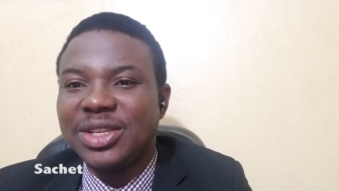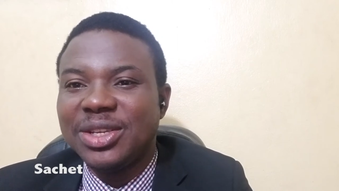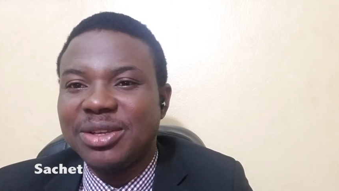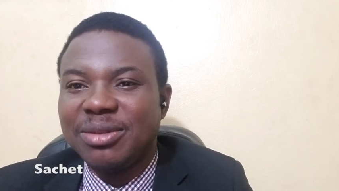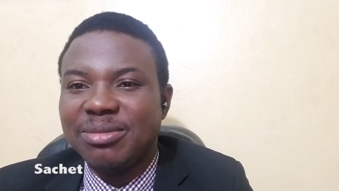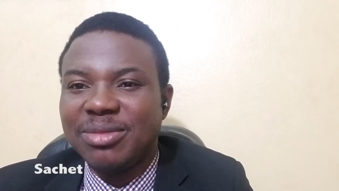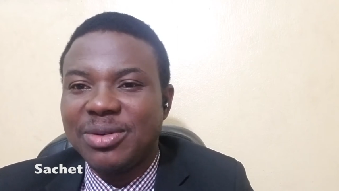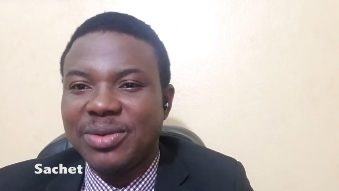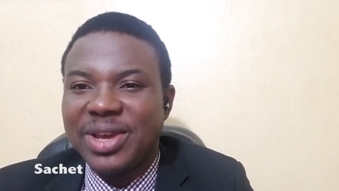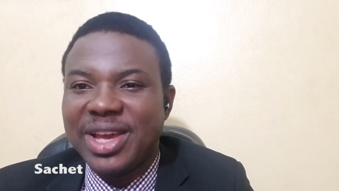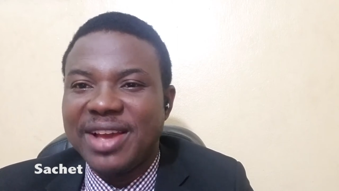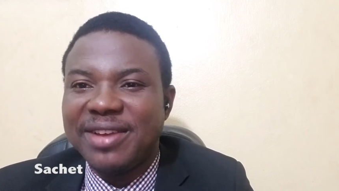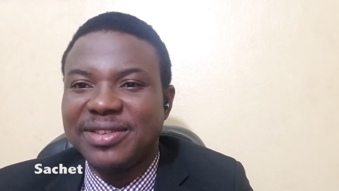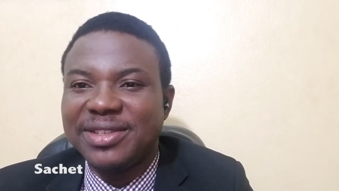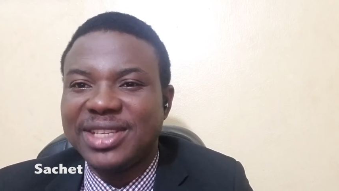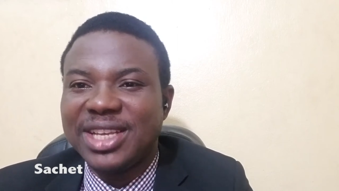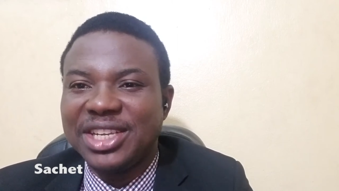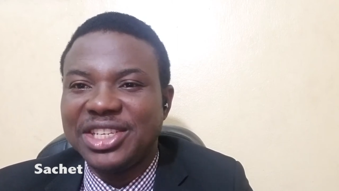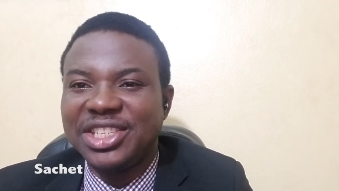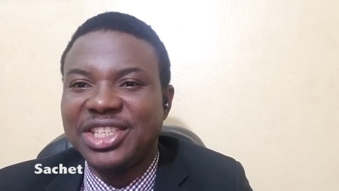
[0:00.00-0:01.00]
but we have
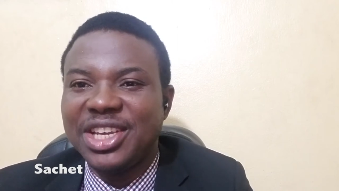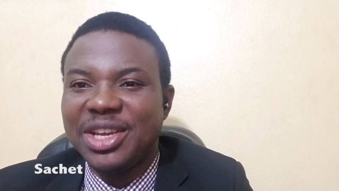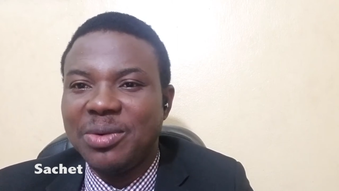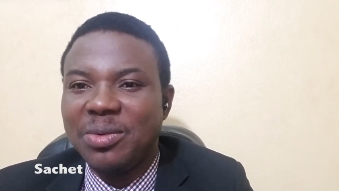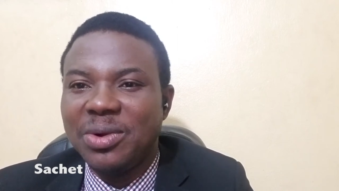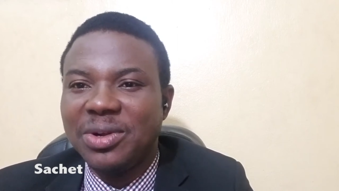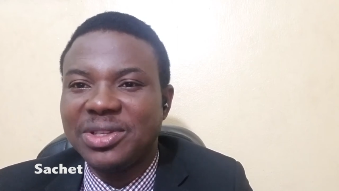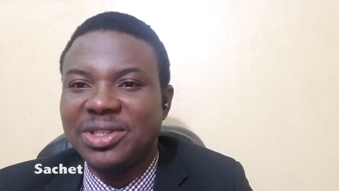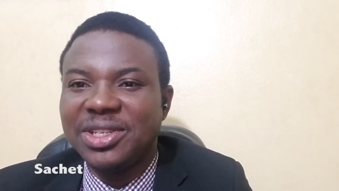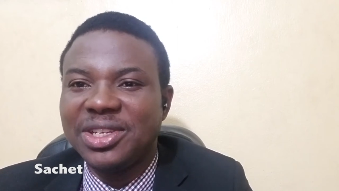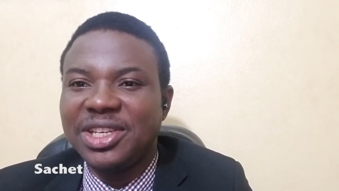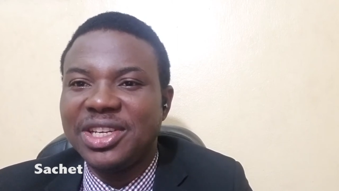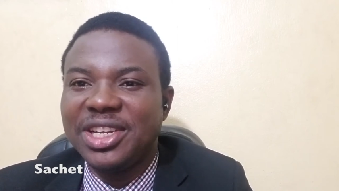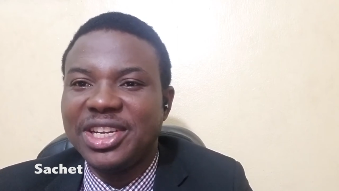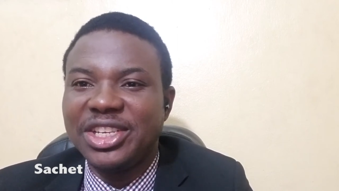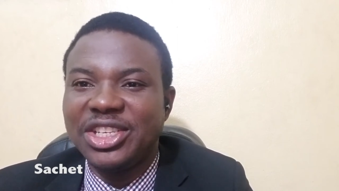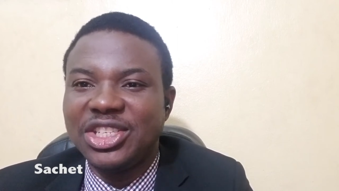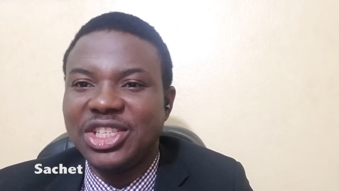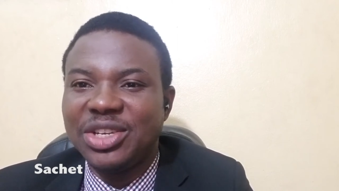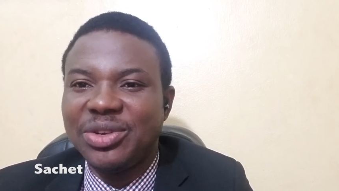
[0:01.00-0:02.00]
sachet water in
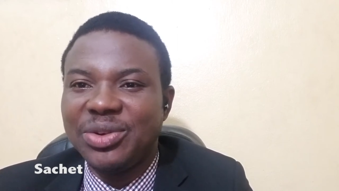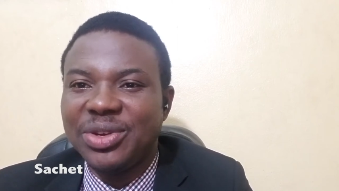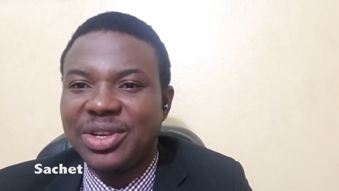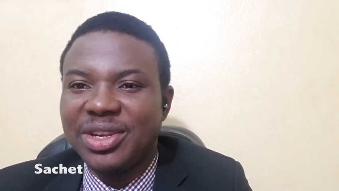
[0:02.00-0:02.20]
Nigeria.